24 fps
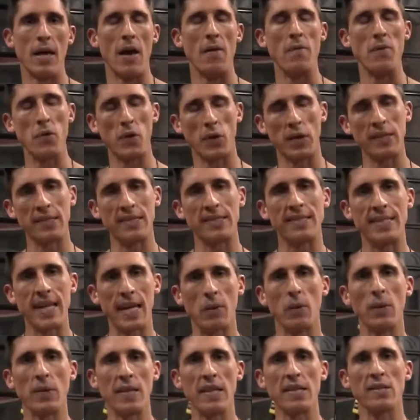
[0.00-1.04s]
If you can
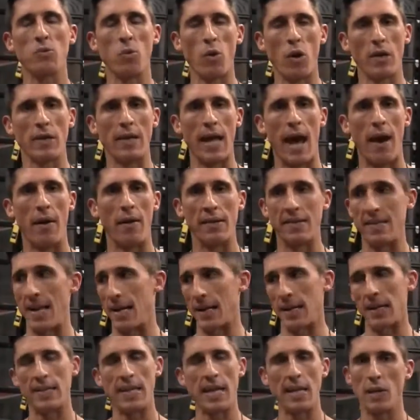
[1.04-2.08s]
stick with this workout, it's
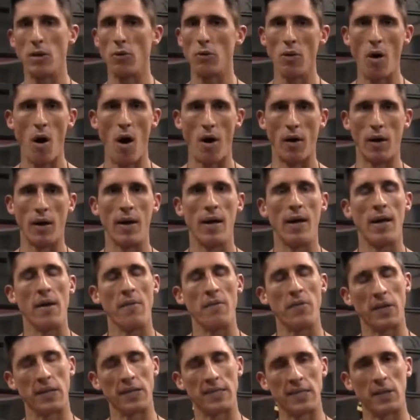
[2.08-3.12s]
not going to take you long.
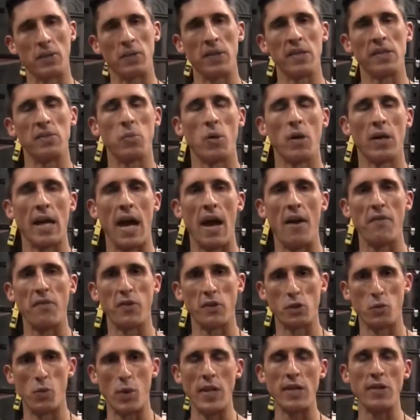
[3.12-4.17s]
If you can stick with this workout
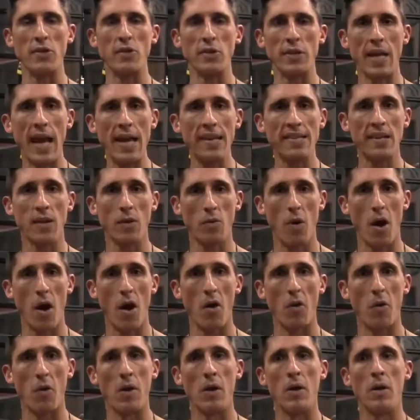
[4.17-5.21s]
for 22 days in a
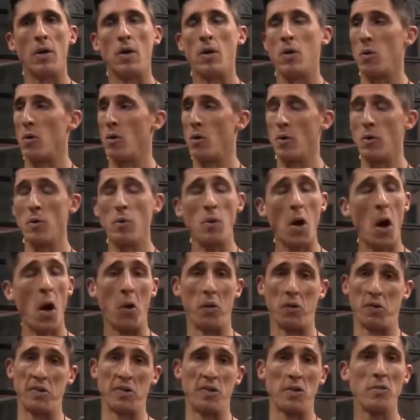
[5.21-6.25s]
row, who
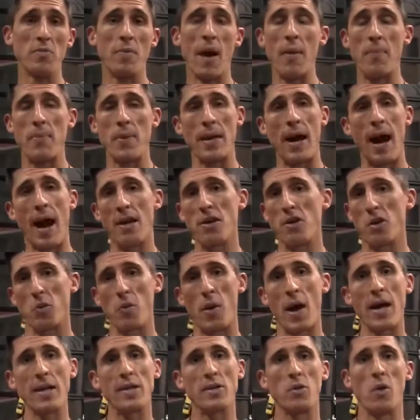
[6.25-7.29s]
knows? You might be on your
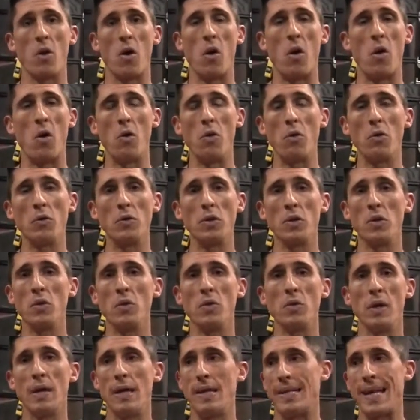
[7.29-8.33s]
way to a whole
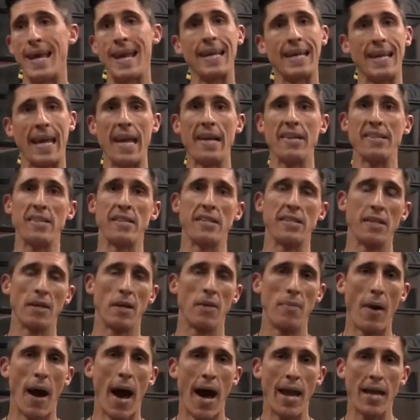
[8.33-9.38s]
new dedication to
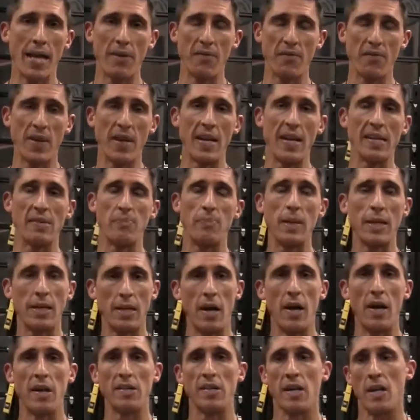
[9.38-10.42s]
your body and fitness
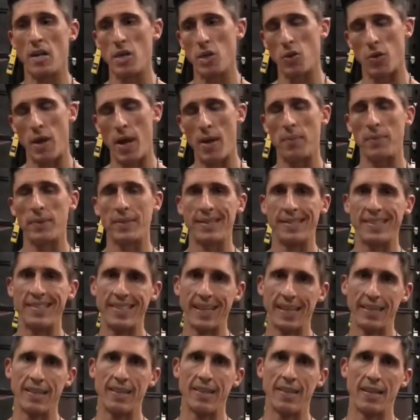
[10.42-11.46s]
because you're able to
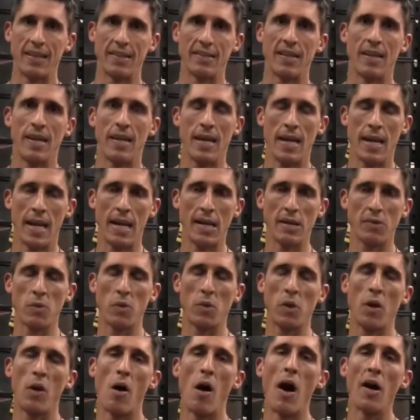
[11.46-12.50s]
stick to this. Here's what
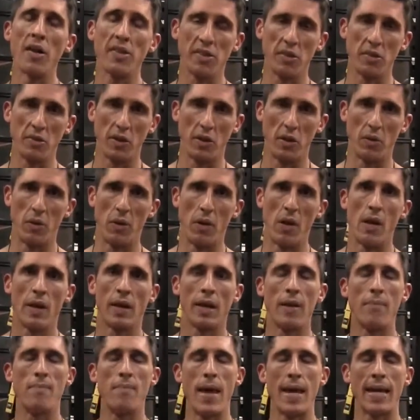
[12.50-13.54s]
we're going to also do.
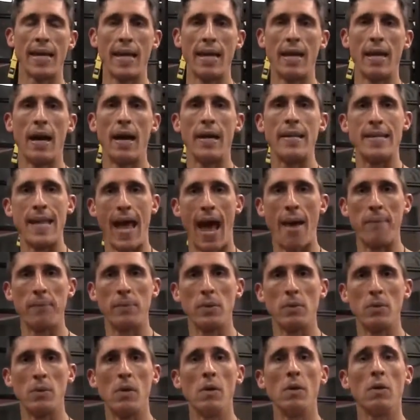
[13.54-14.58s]
We're going to make it
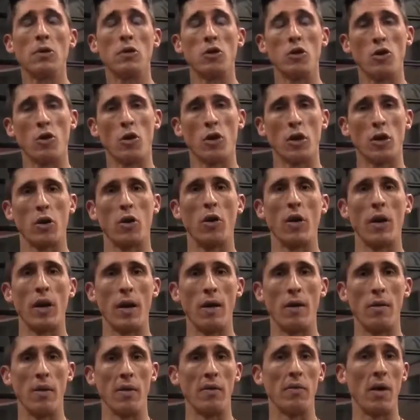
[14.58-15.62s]
adaptable to your current
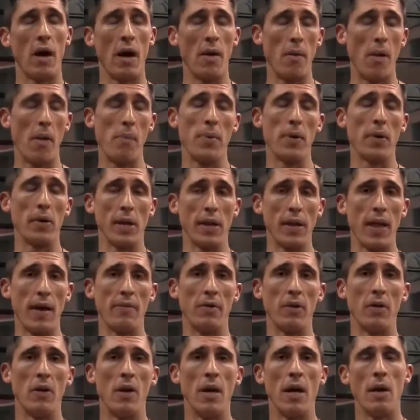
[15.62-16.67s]
ability
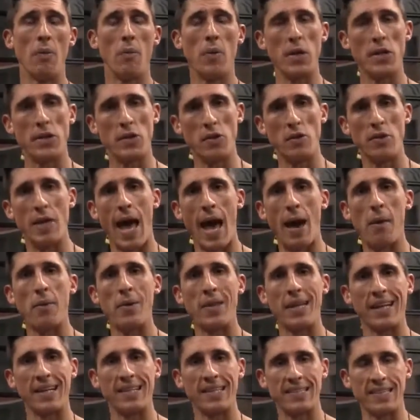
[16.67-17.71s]
level. We do that
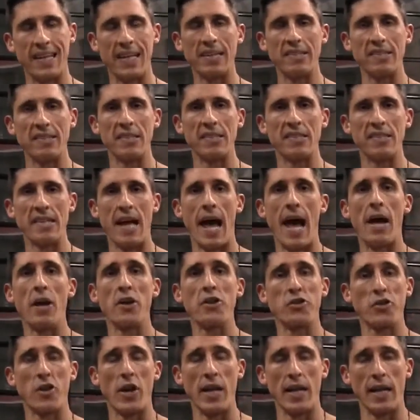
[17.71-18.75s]
with an extinction
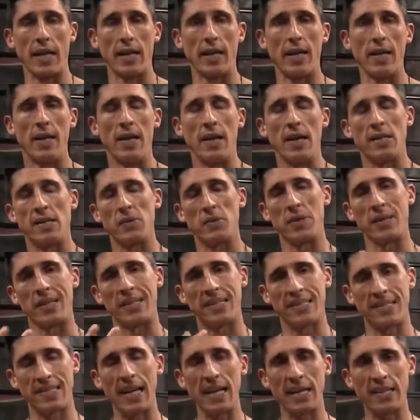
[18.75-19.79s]
style training. So with
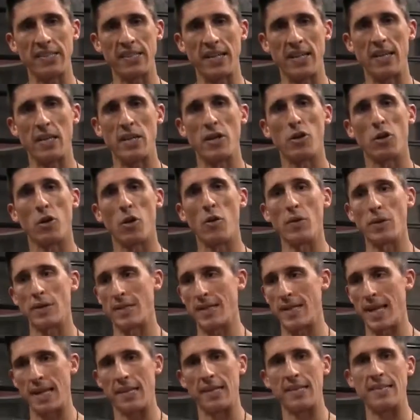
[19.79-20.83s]
extinction, you're going
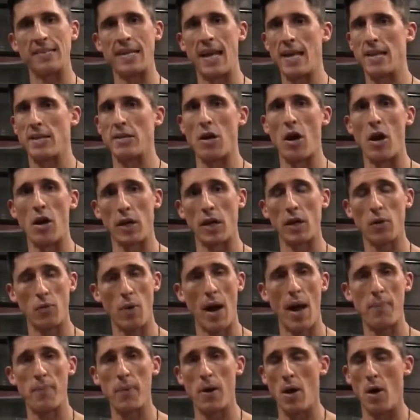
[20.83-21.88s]
to get a set target
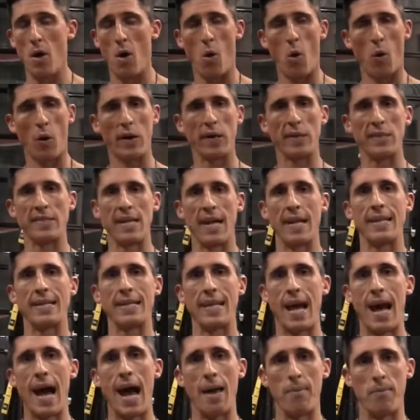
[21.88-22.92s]
rep or a set
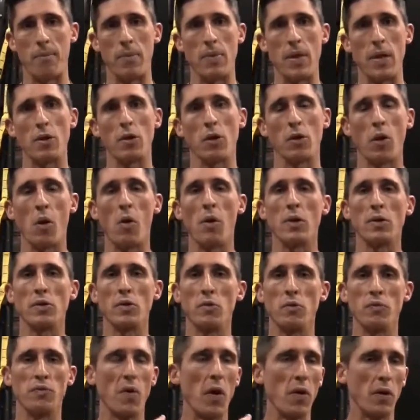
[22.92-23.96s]
time that you're going
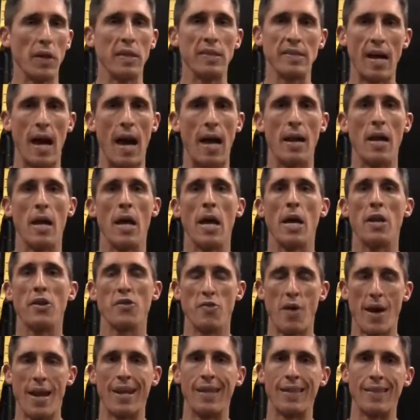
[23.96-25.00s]
to focus on and
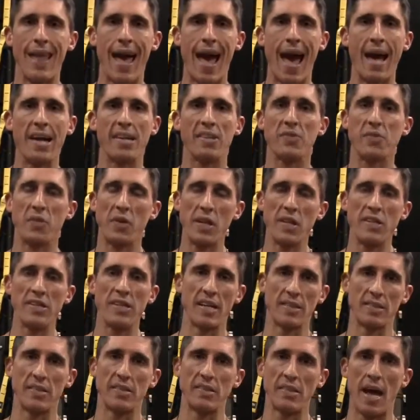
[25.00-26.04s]
try to last for
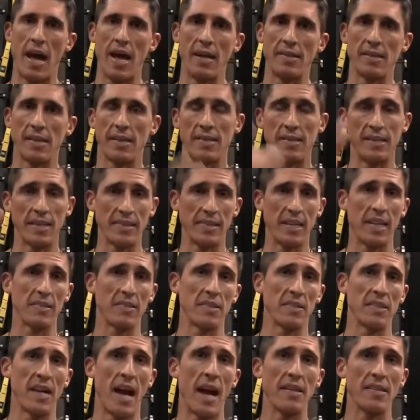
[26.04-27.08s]
exercise. 6
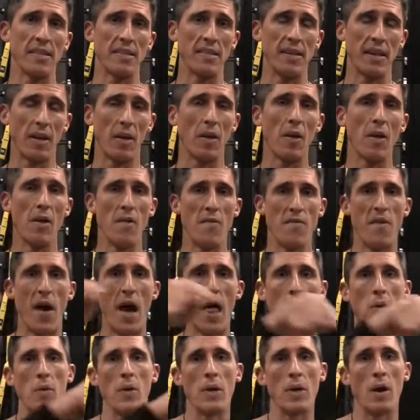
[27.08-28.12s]
exercises here
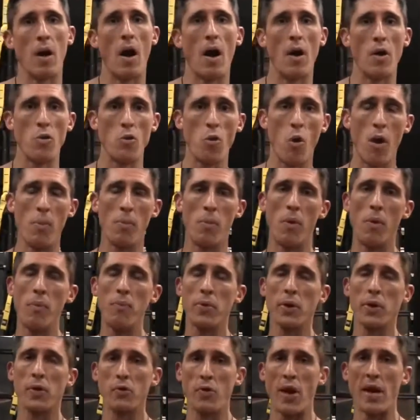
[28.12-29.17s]
following our normal
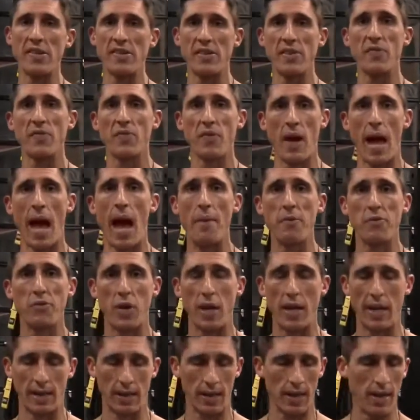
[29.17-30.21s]
progression for ab
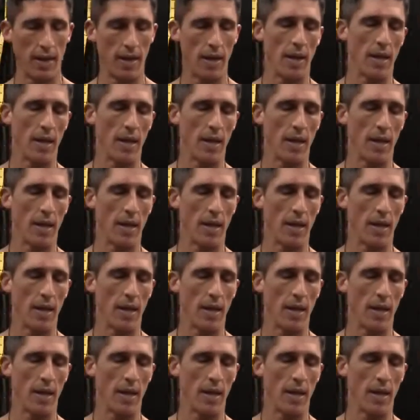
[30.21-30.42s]
training.